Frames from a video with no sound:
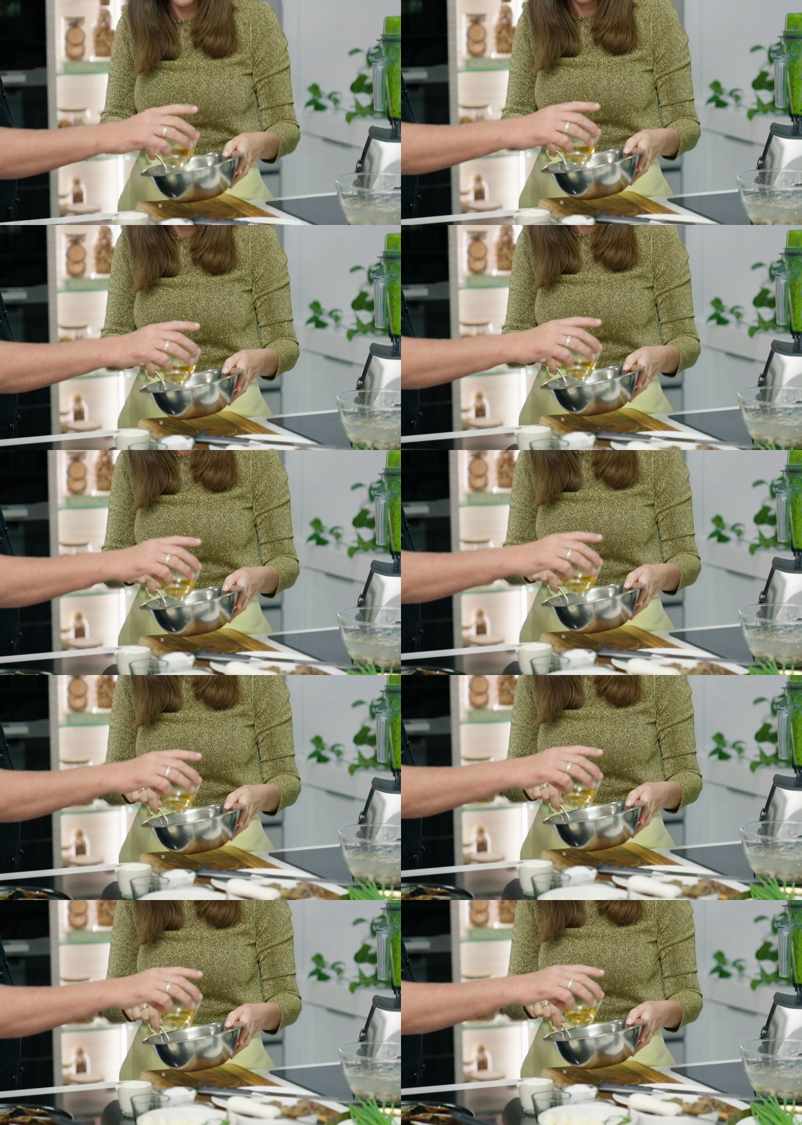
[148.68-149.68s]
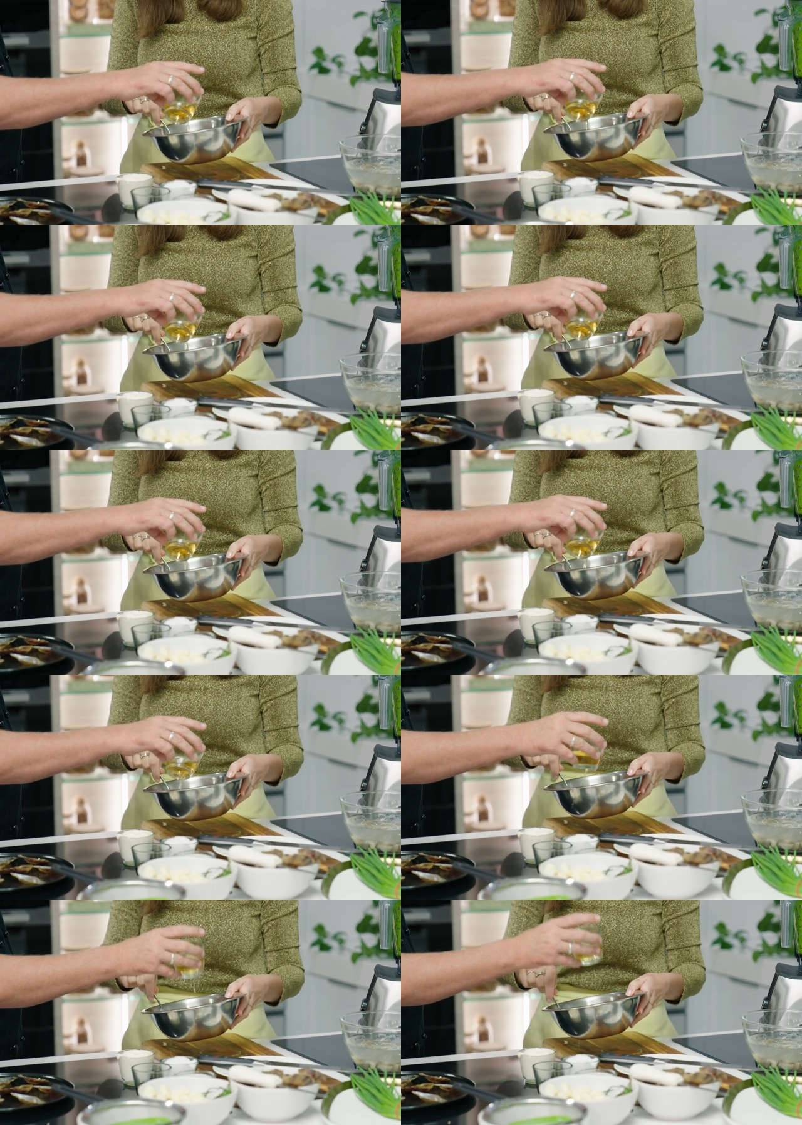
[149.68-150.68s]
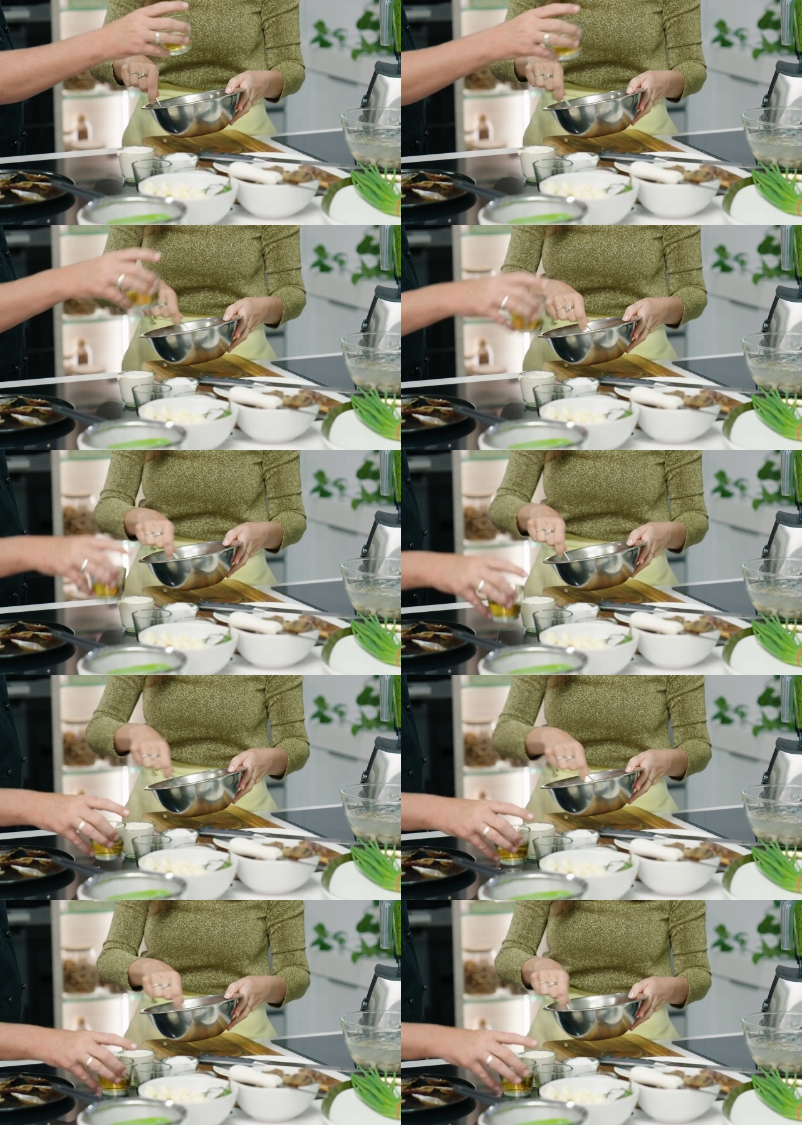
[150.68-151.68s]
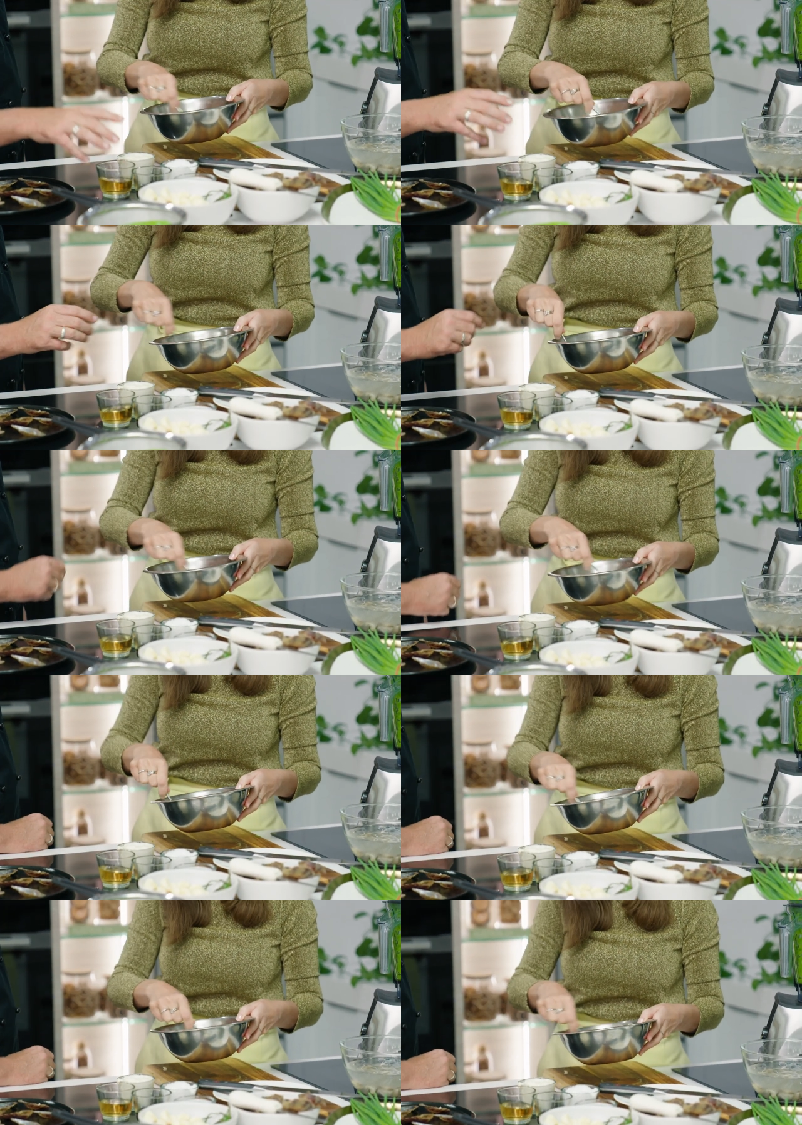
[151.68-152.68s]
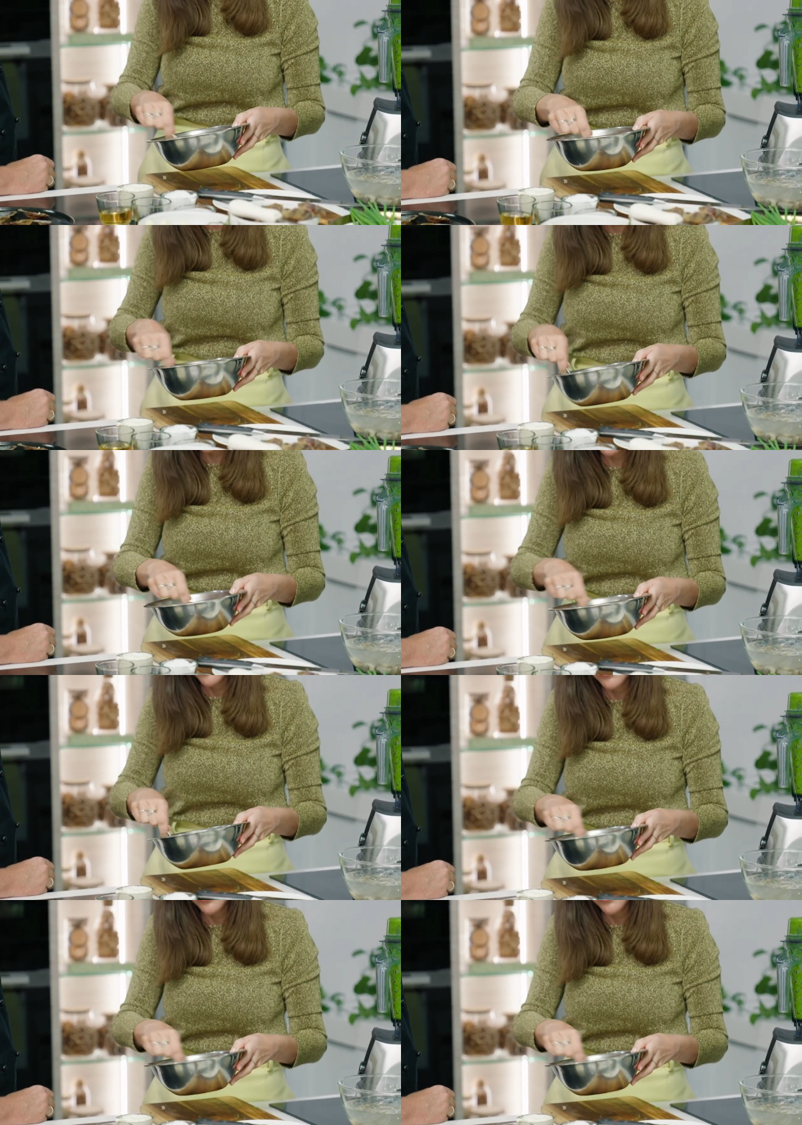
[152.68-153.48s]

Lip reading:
(no speaker visible)